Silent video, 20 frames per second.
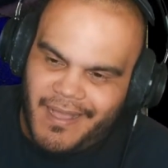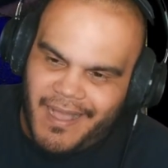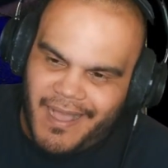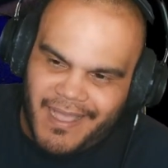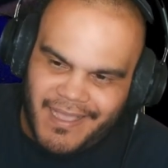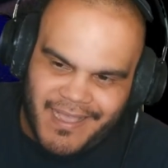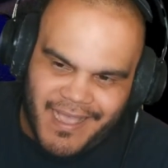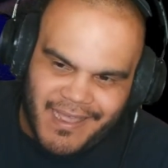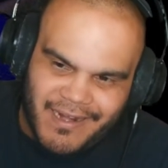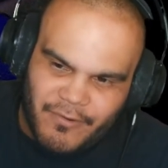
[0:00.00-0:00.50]

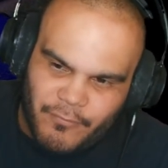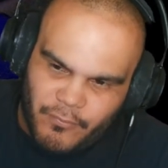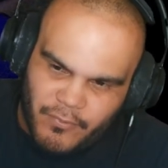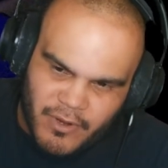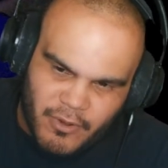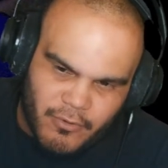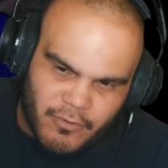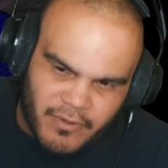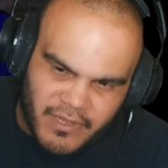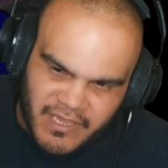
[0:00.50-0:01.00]
I got it
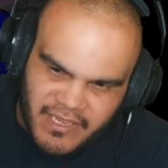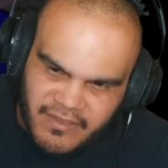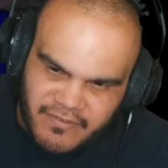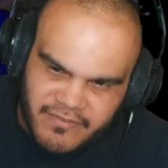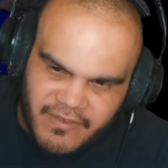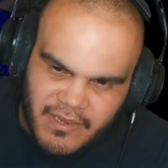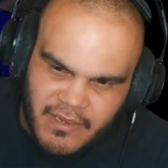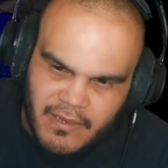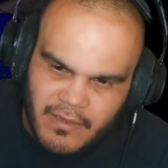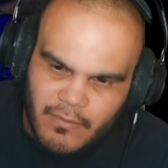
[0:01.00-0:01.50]
real
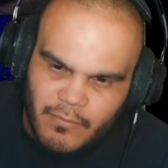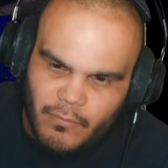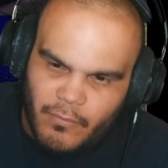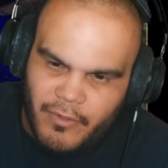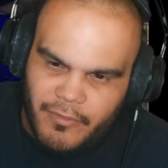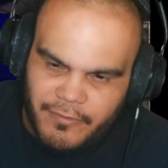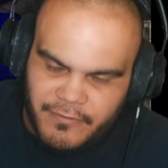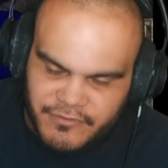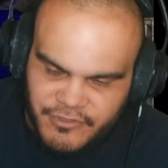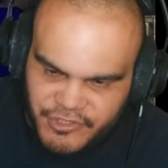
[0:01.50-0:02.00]
easy
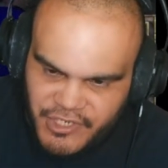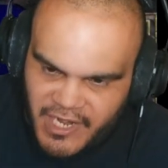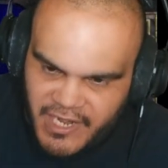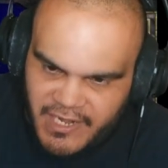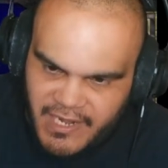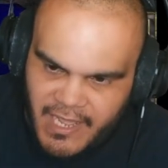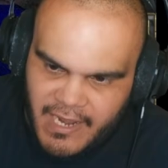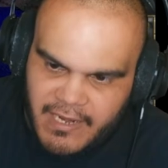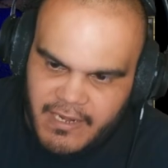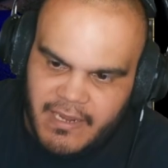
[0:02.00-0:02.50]
with
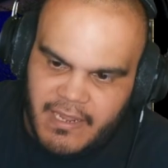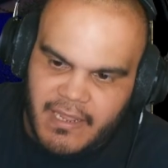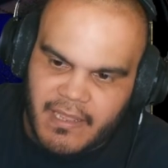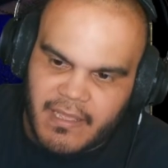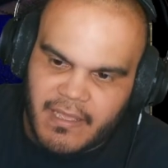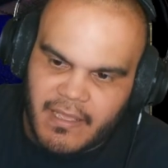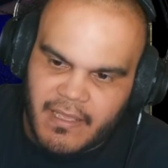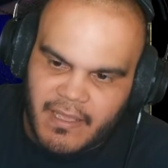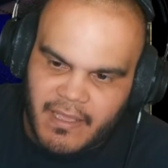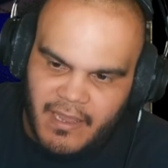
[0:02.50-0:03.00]
Chain Lightning
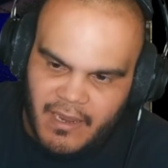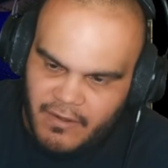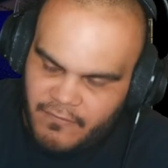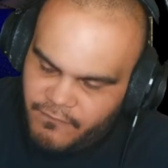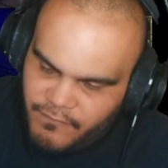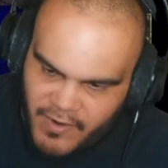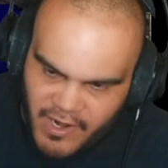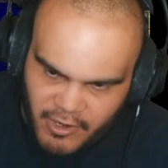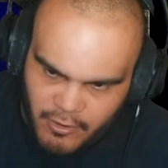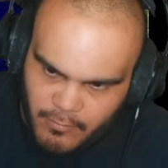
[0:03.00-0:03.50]

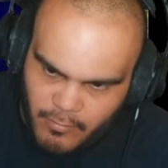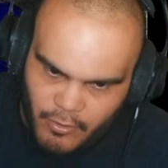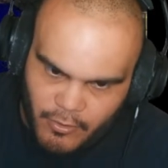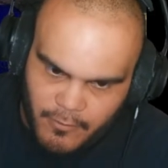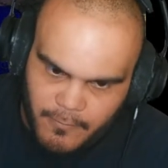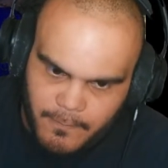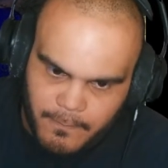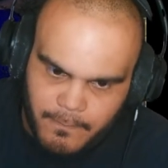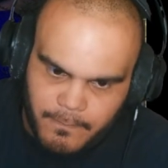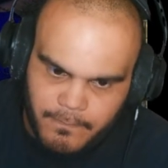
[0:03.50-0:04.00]
and Fireball.
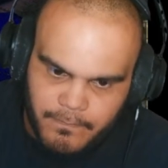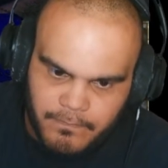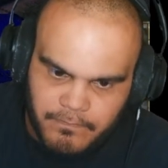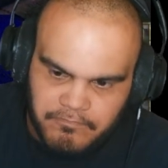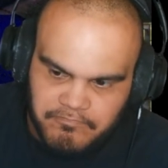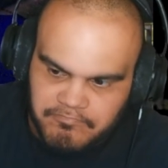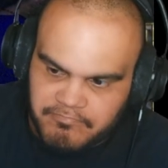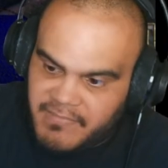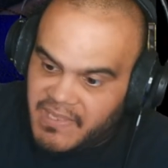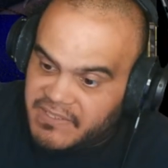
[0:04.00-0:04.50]

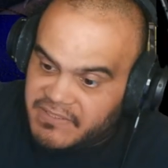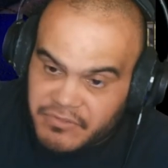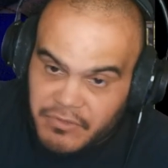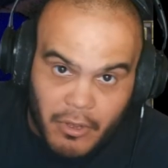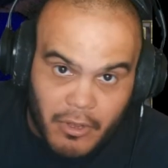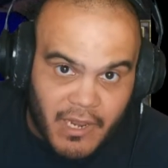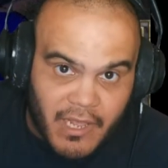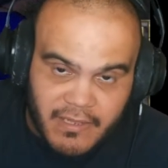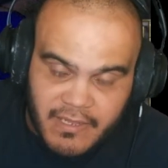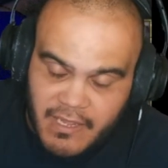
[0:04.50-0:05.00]
That's
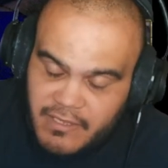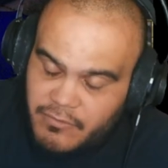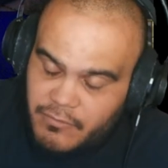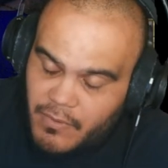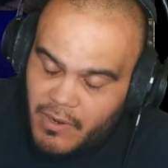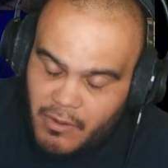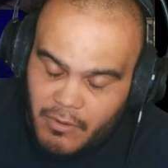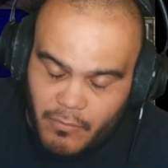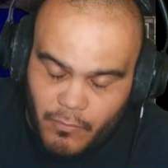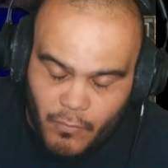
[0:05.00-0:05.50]
all I did
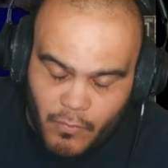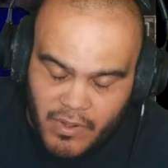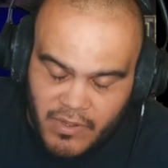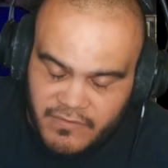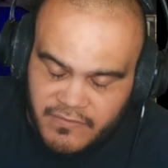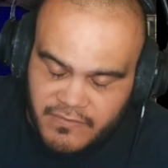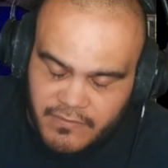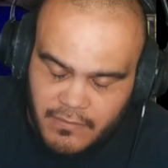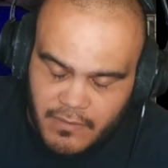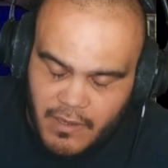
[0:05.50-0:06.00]
throughout
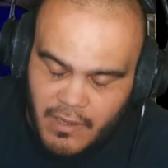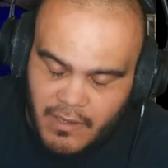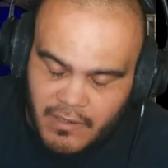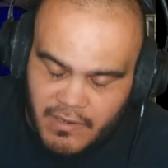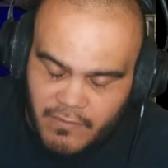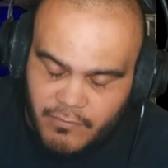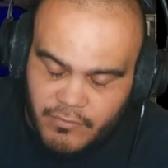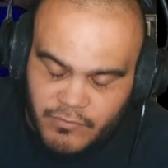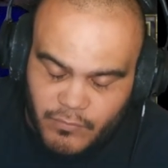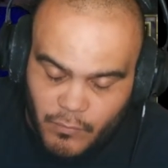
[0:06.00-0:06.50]

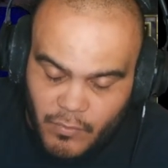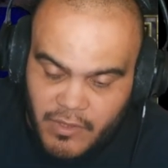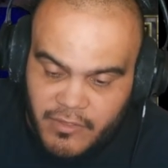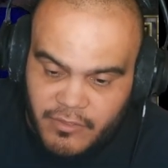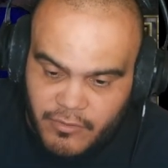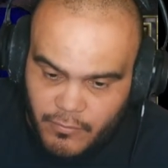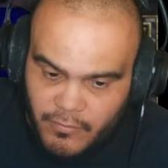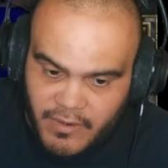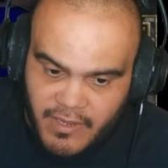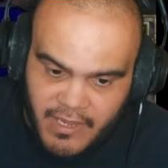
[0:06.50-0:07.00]
levels
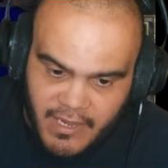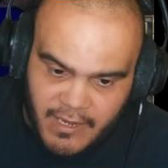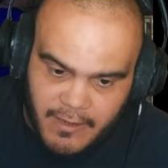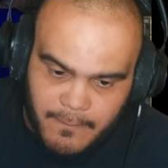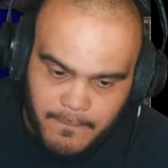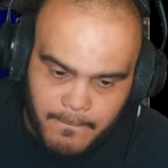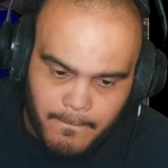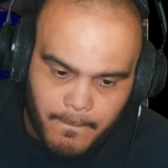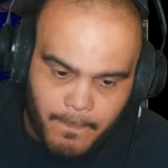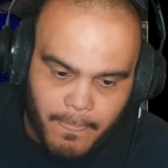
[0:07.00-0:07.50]
1 through 8.
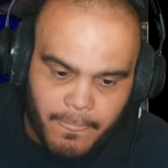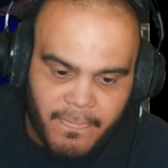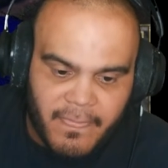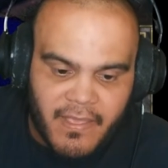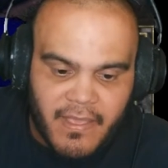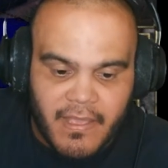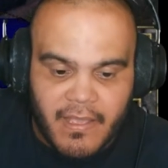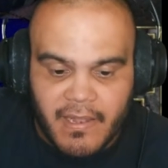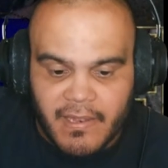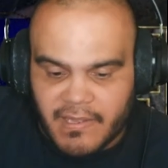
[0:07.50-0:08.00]

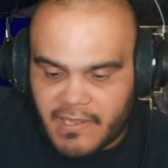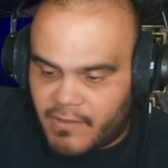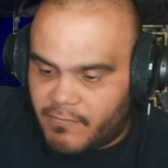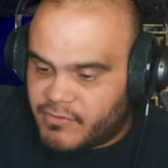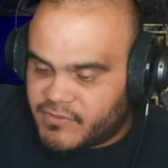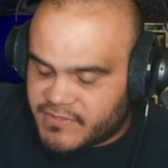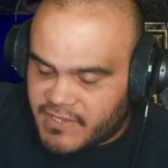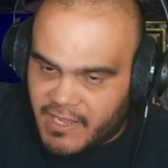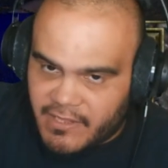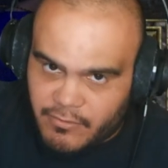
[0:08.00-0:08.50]

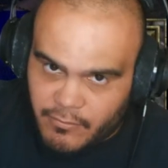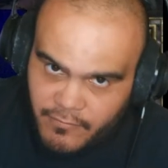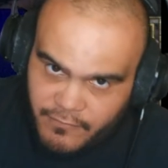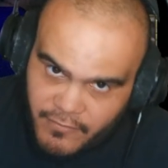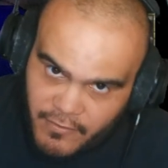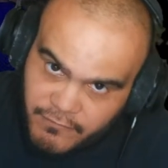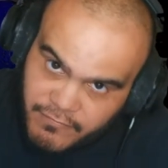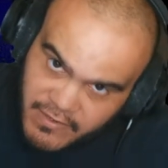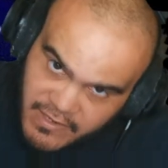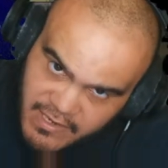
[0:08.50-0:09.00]
Levels 9 through
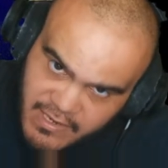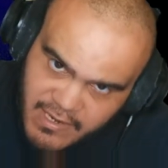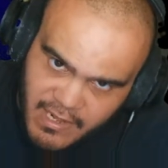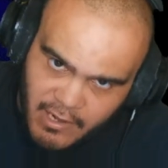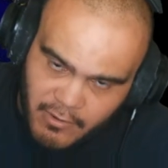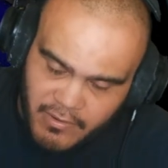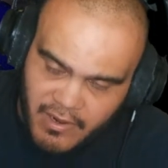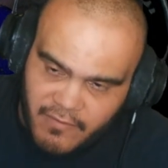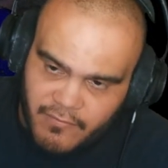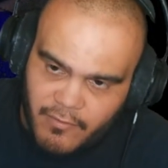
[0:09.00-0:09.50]
15,
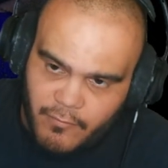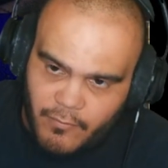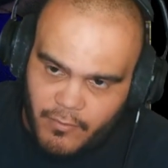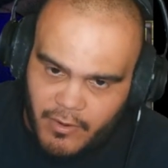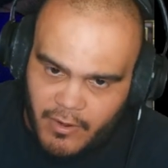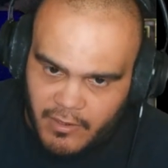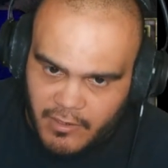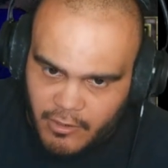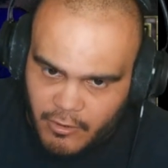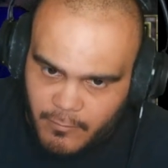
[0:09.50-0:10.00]
however,
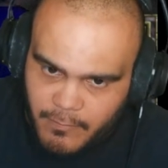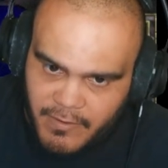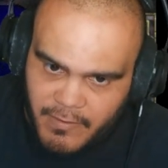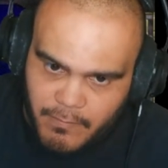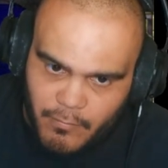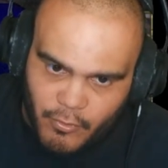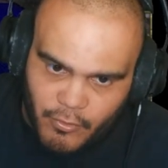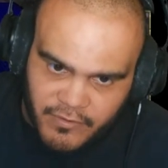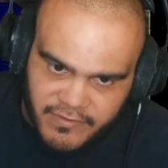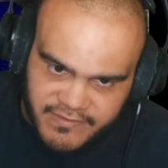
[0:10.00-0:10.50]
were a little
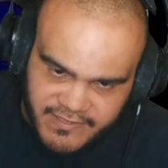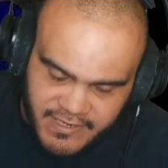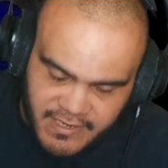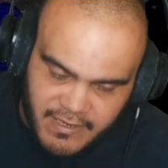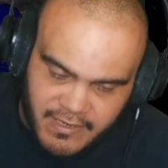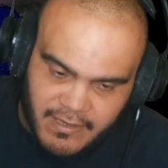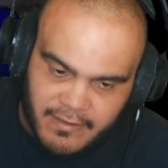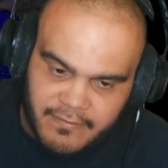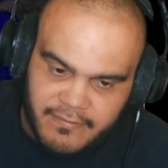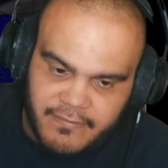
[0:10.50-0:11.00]
bit more
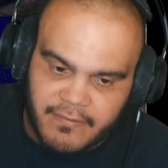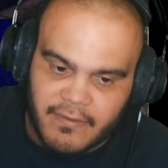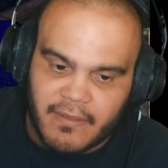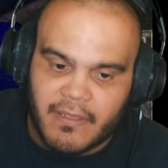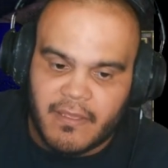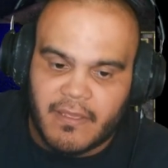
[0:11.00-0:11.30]
tedious,